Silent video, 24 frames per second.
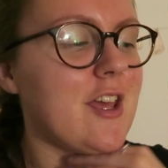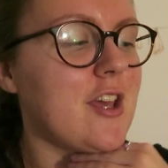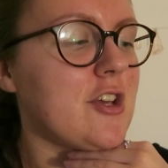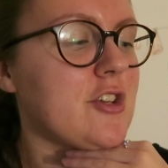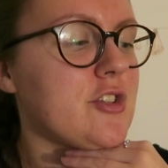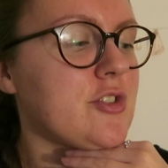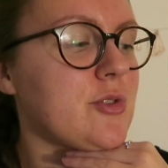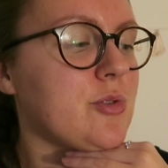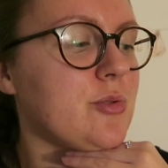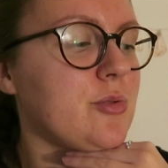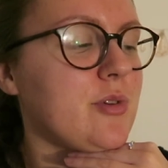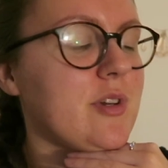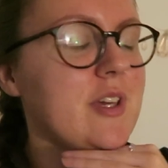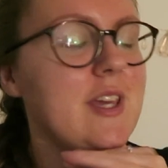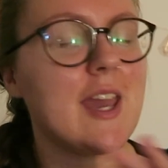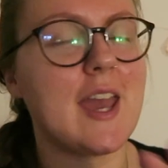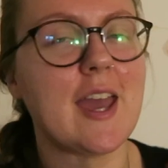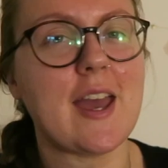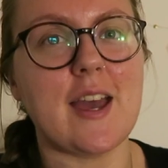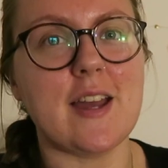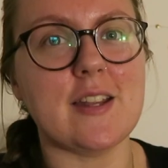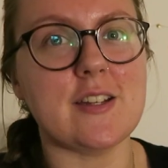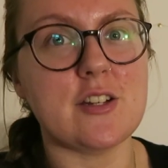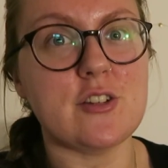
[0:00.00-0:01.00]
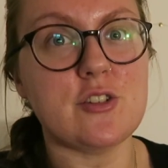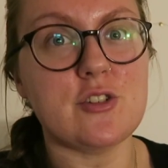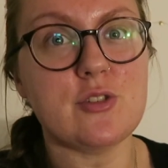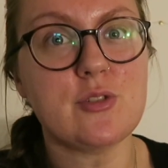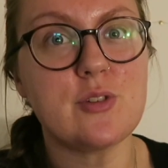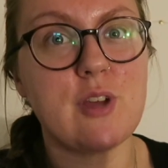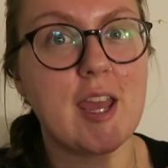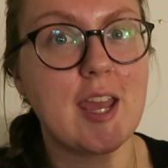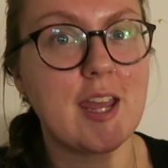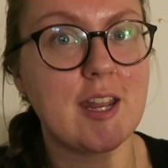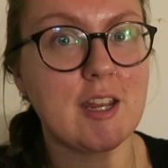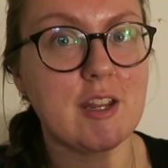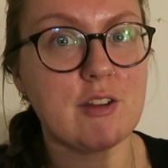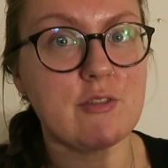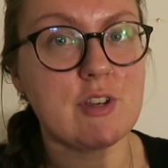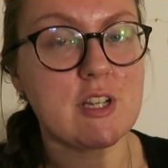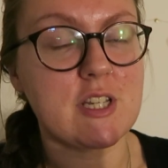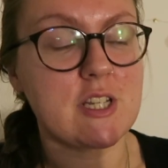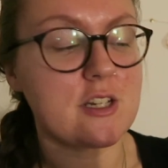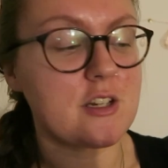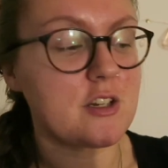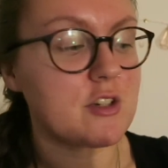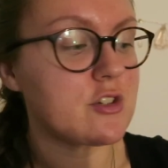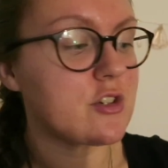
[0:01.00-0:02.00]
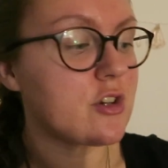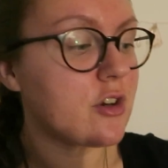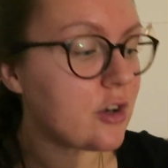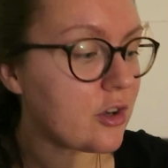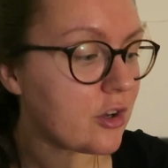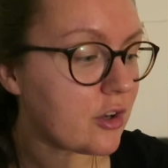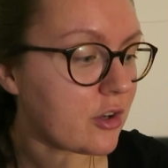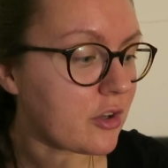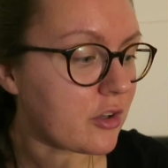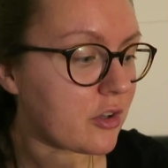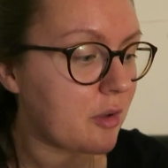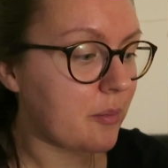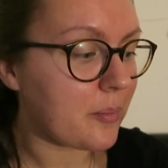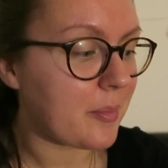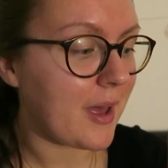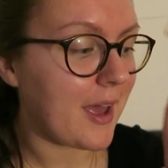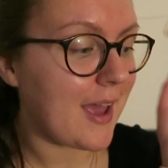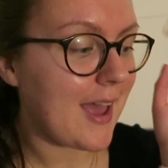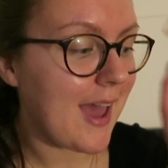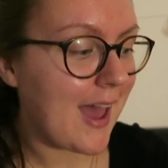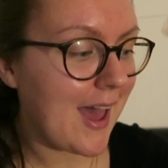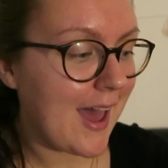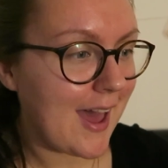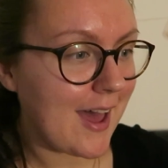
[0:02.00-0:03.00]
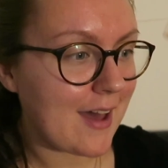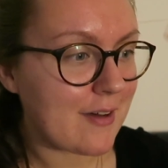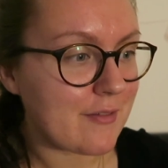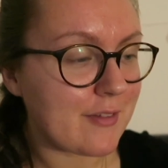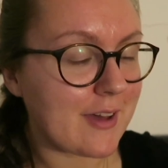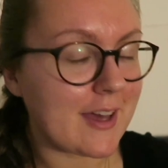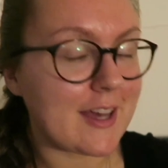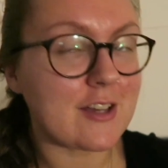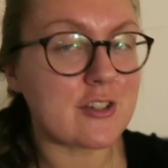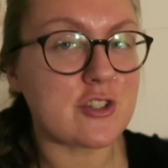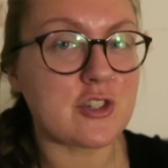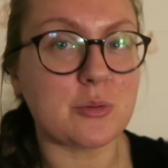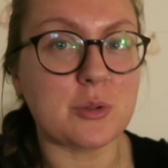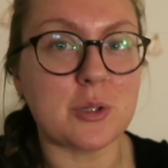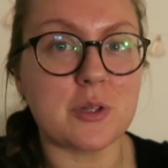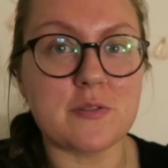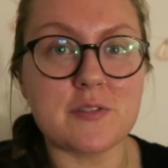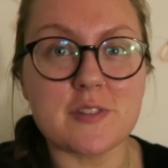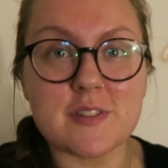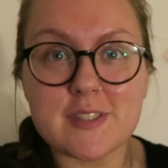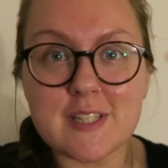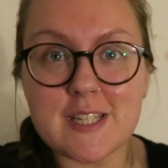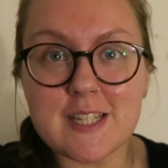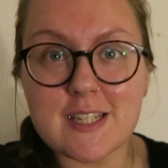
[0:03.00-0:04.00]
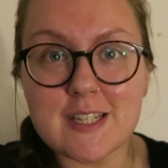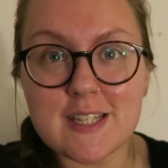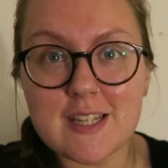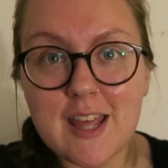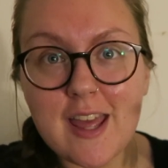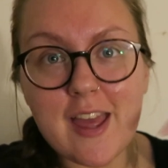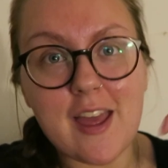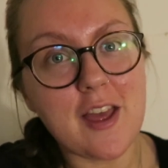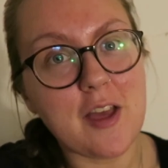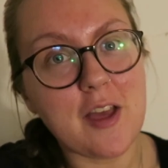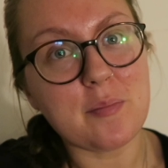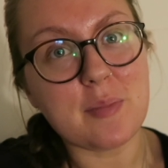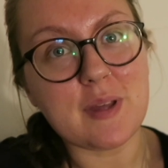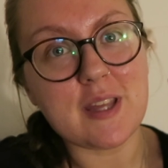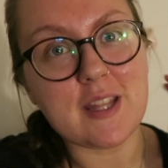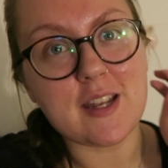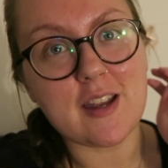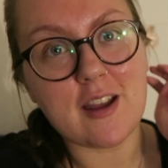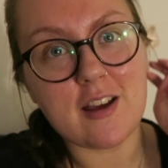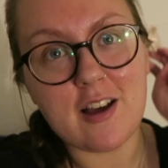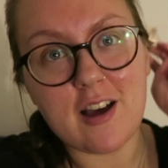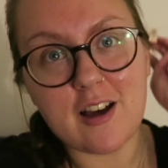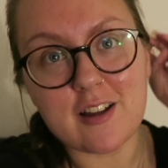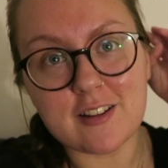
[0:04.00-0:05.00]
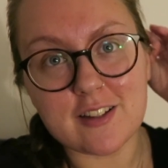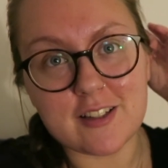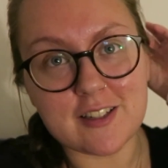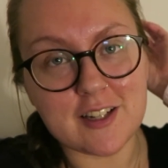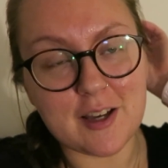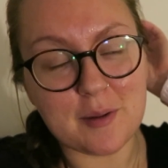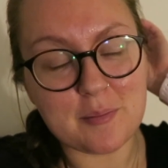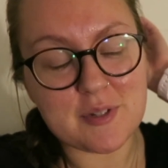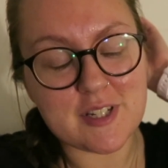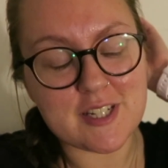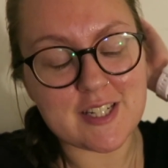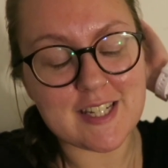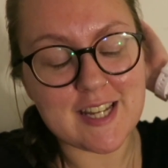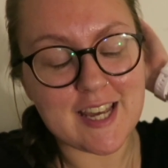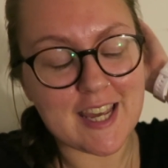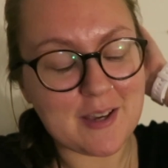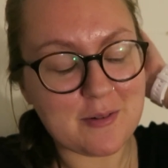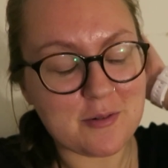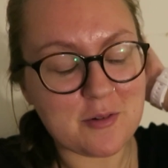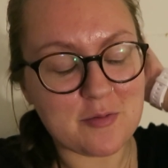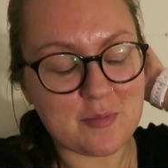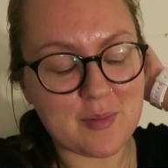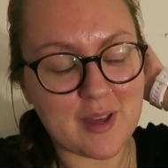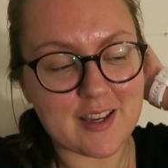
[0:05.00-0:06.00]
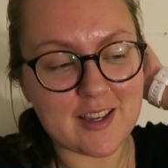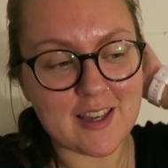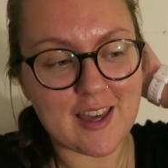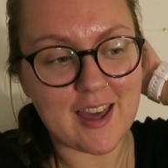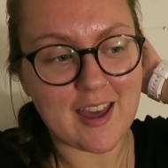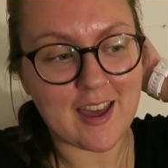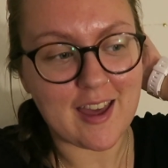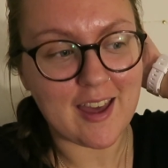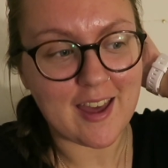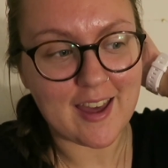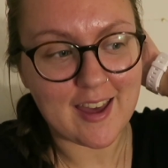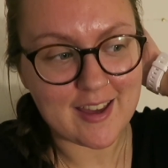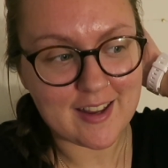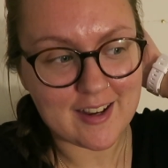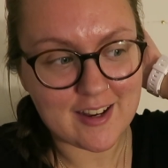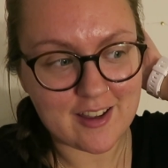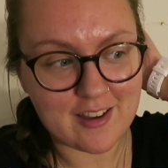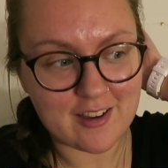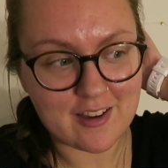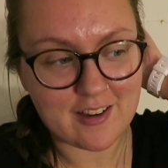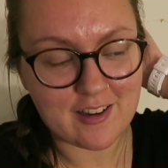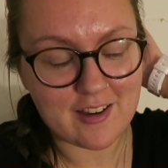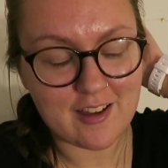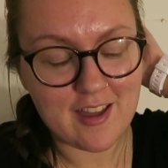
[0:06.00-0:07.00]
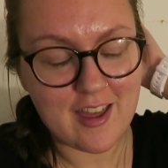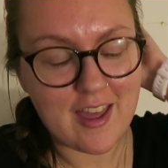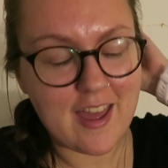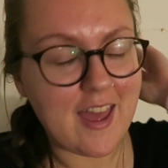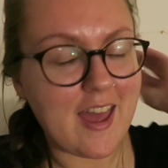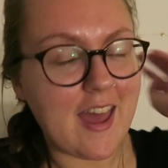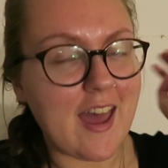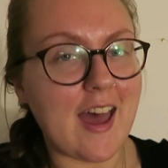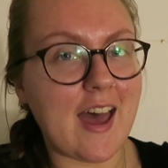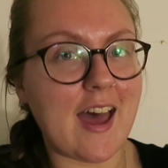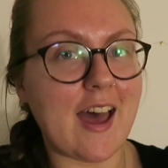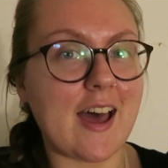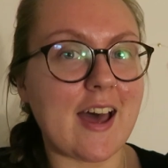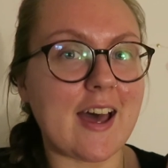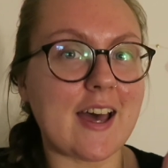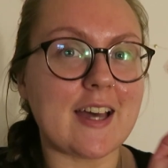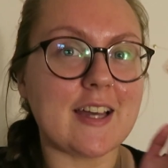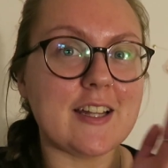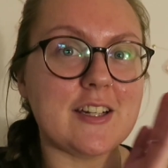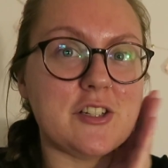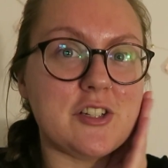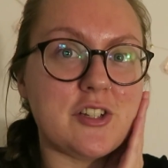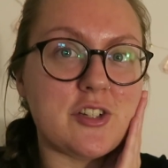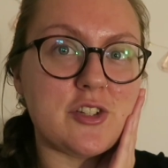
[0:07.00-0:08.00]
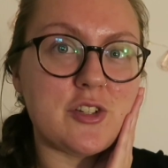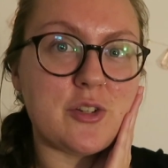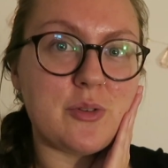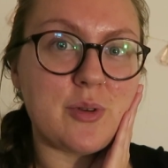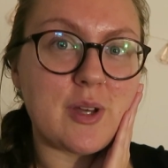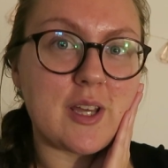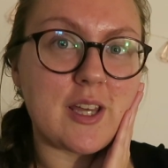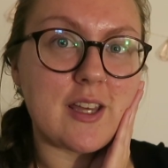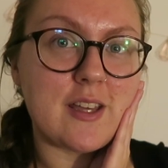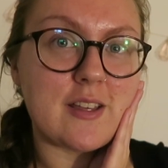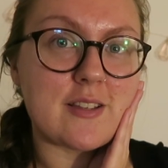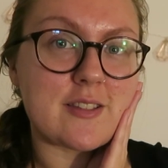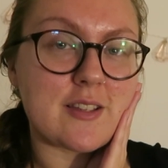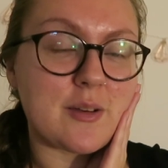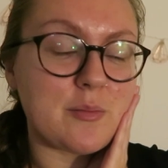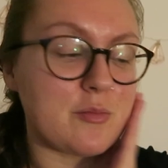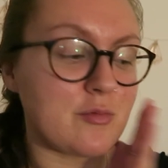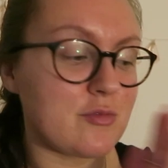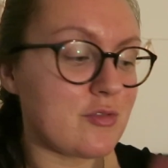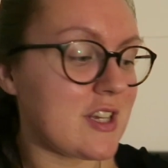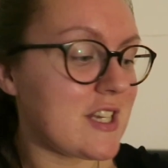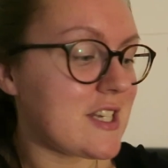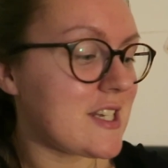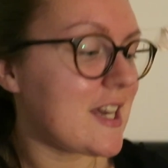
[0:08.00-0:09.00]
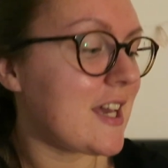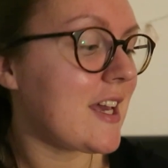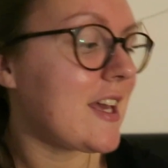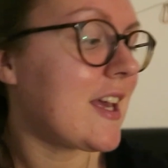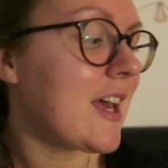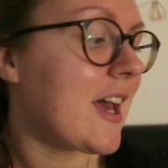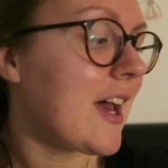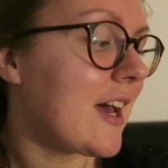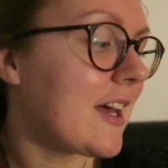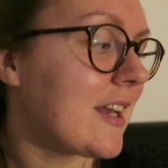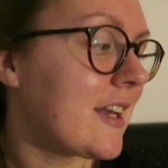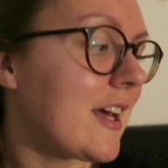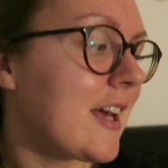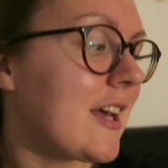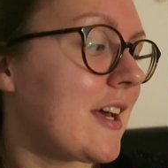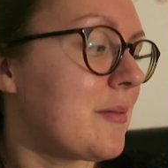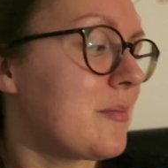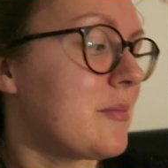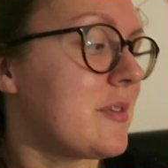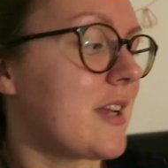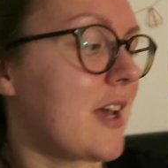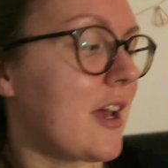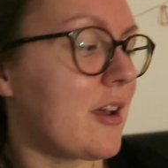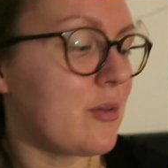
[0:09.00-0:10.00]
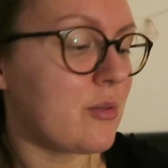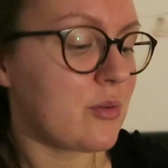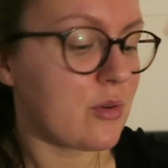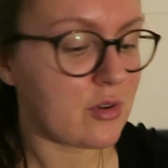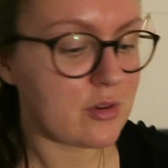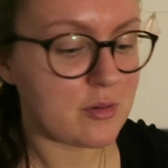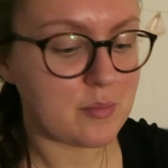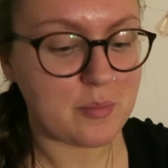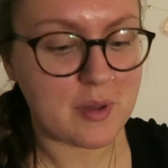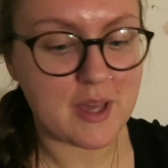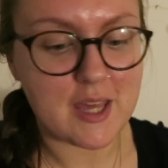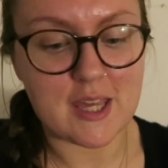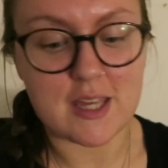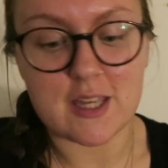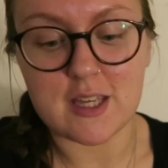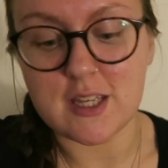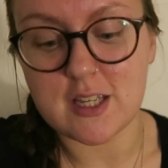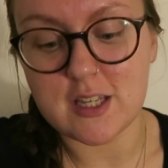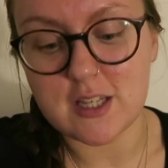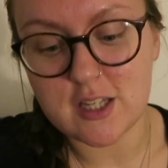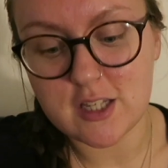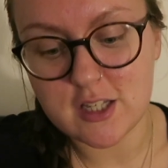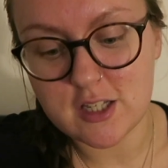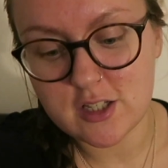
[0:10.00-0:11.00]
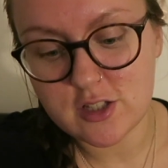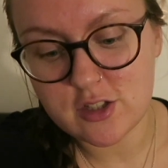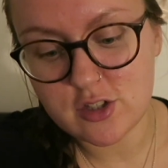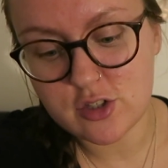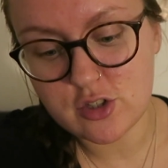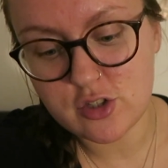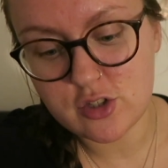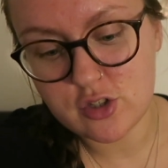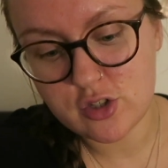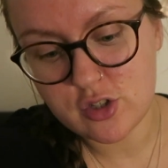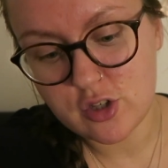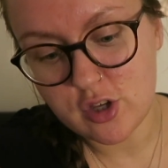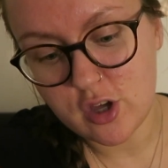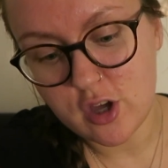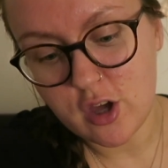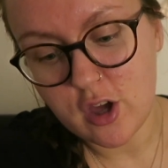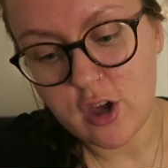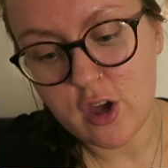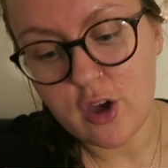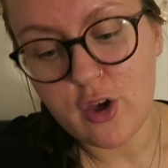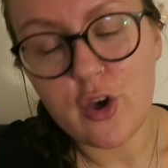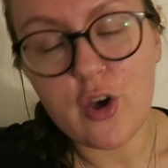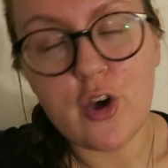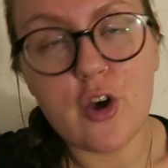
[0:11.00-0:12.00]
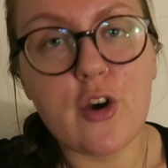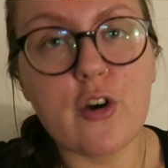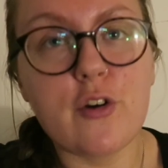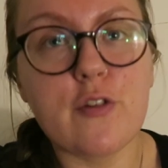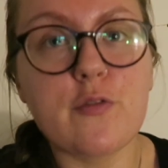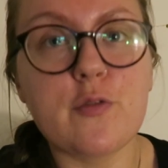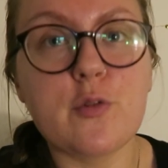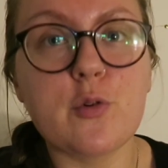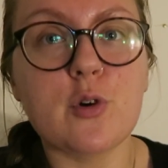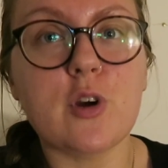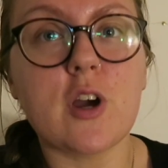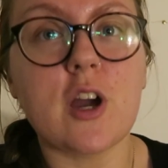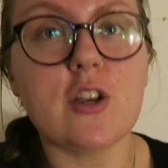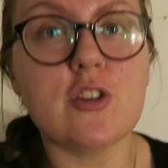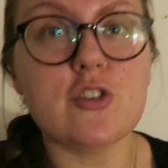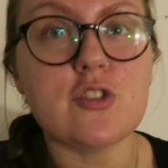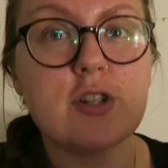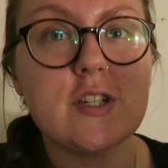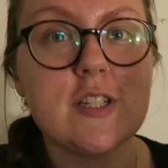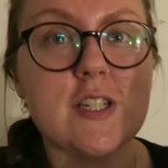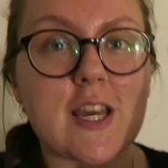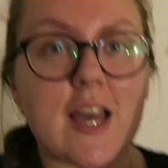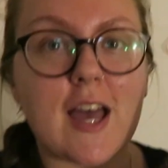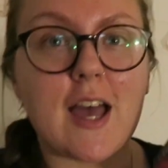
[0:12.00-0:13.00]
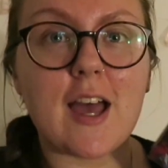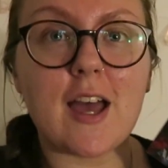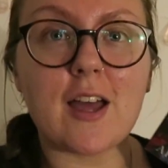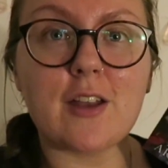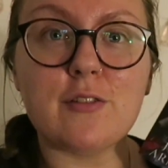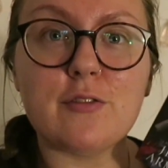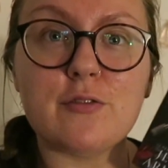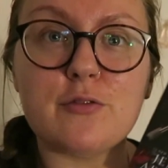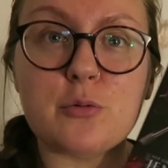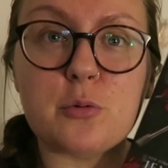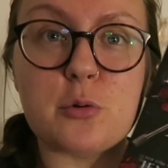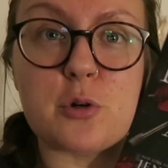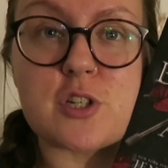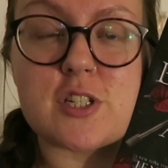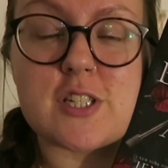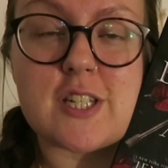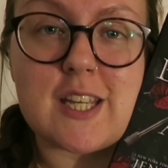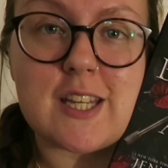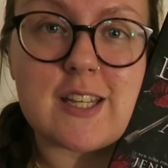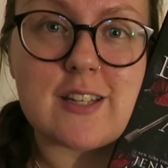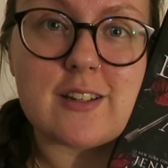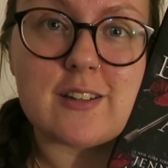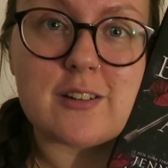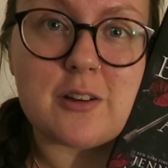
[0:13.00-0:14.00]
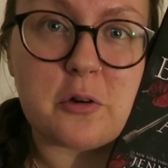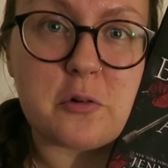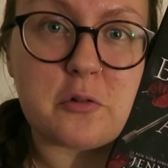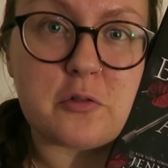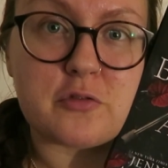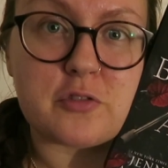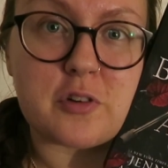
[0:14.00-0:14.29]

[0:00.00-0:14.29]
So yeah, I didn't do any reading at all, but I have, as you will have seen, been cuddling up tonight with my cat Aria and doing some reading, and I am now on page 414 of